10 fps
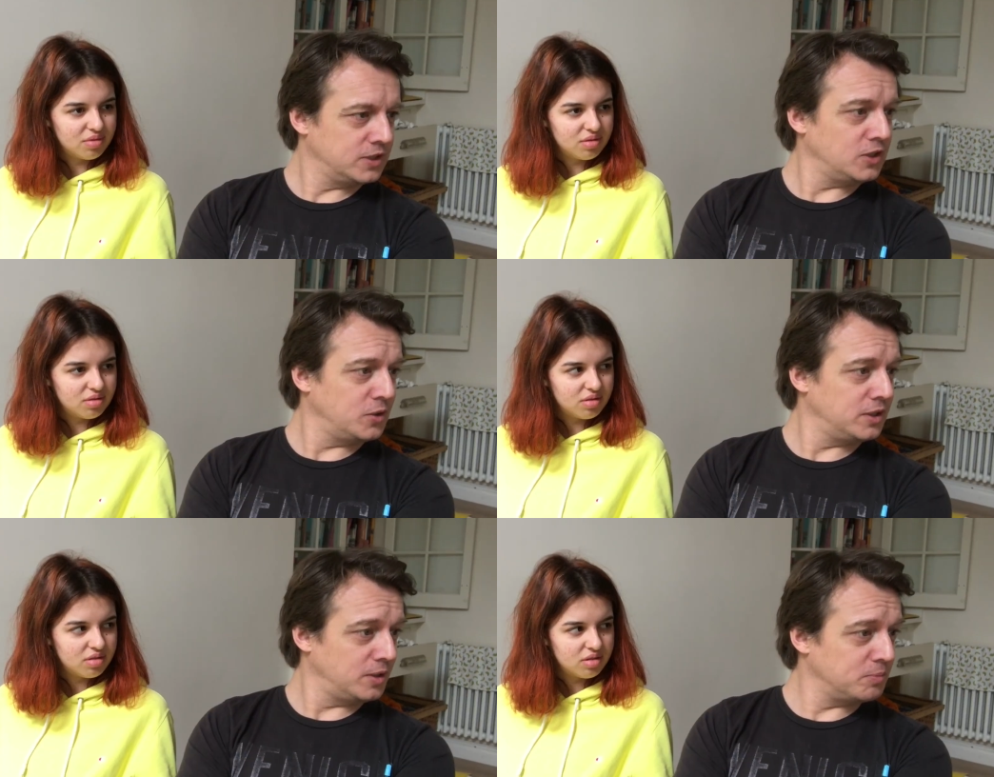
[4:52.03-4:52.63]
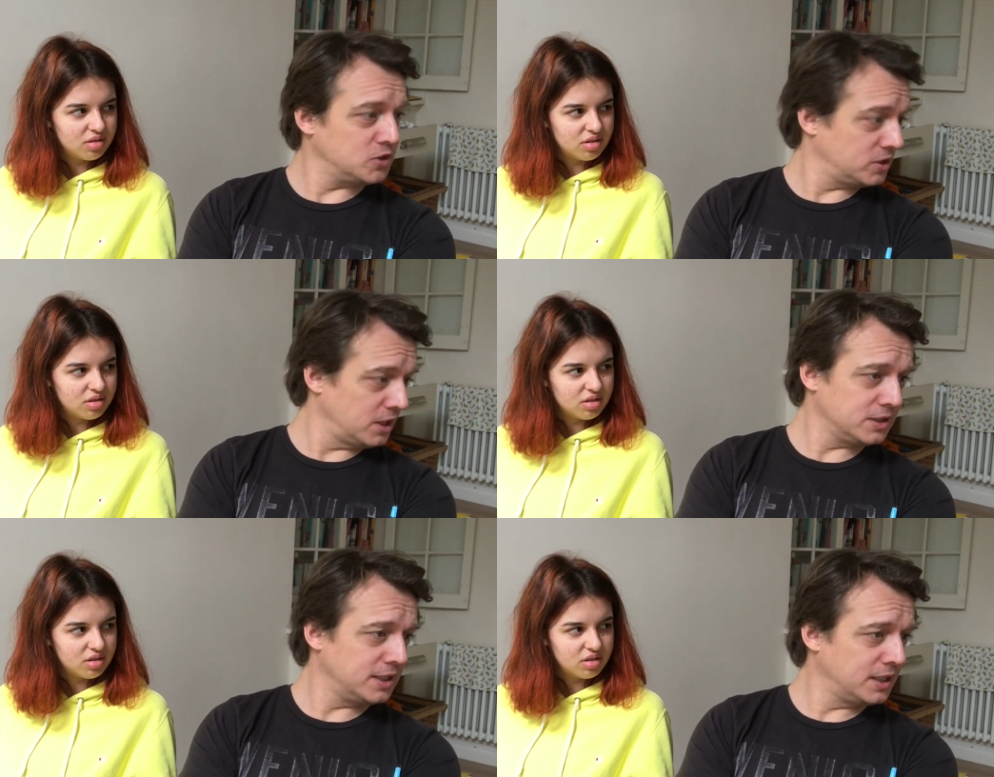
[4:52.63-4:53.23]
Speaker 1: No, no, no. I'm just
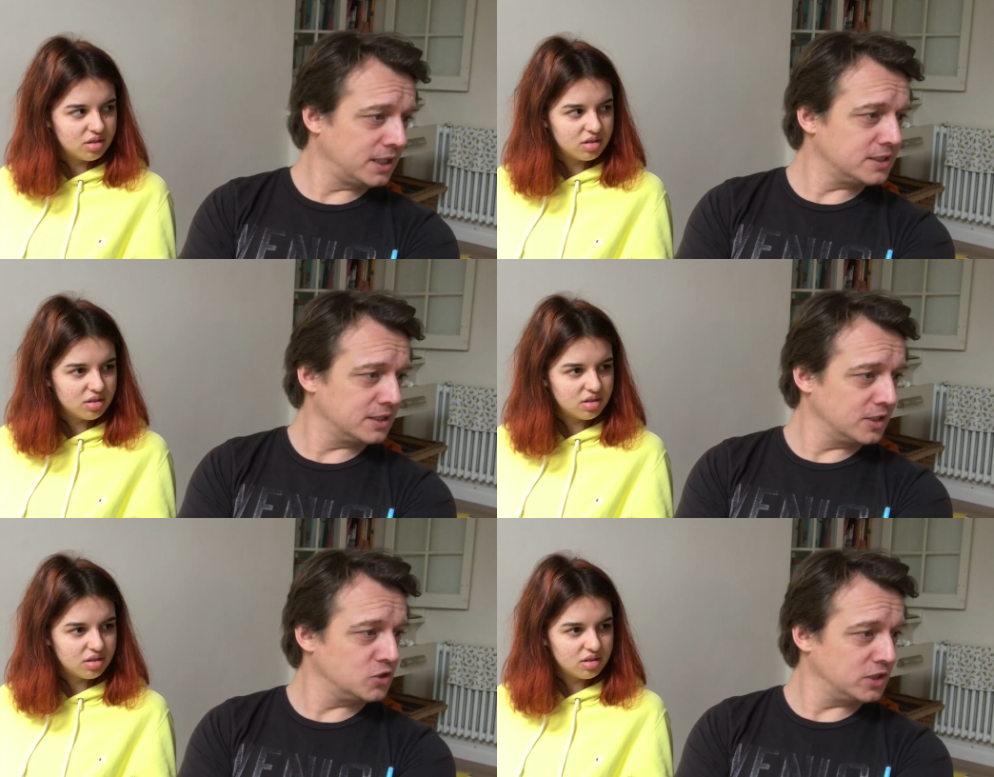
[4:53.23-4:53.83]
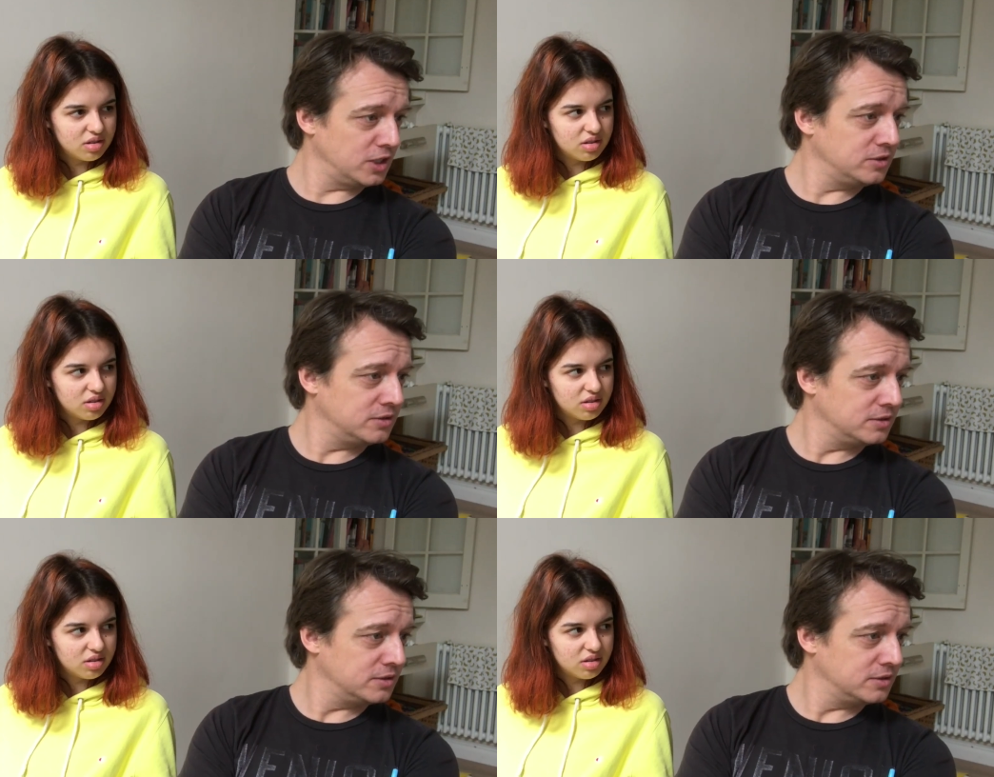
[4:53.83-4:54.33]
asking in case the girls know.